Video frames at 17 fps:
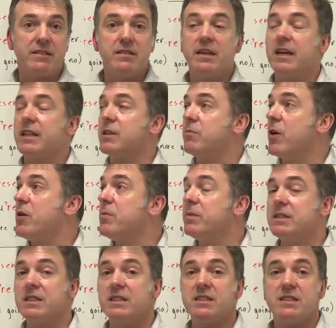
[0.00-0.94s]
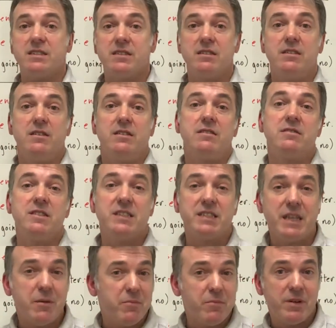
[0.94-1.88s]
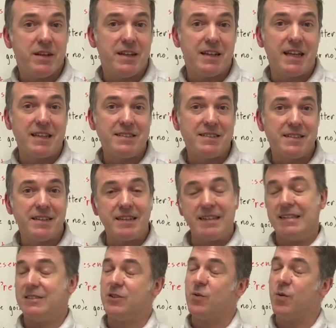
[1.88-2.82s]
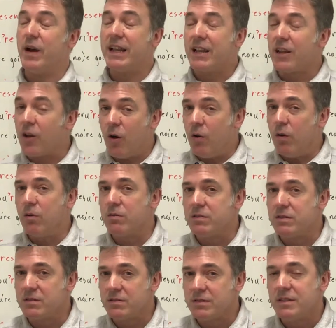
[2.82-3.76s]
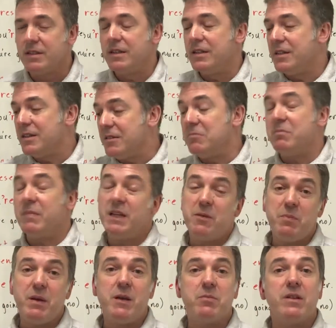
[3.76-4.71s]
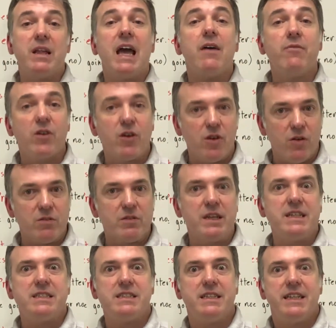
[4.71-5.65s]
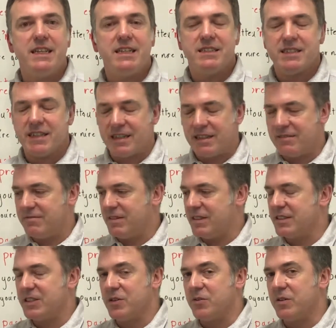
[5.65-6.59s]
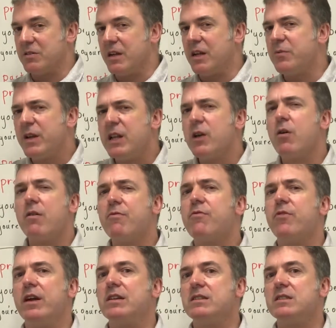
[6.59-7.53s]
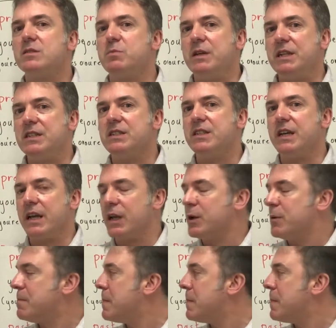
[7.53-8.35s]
At the moment it's December in London and it's quite cold and many people have a cold, they're sneezing and so on. And we know our friend has been sick.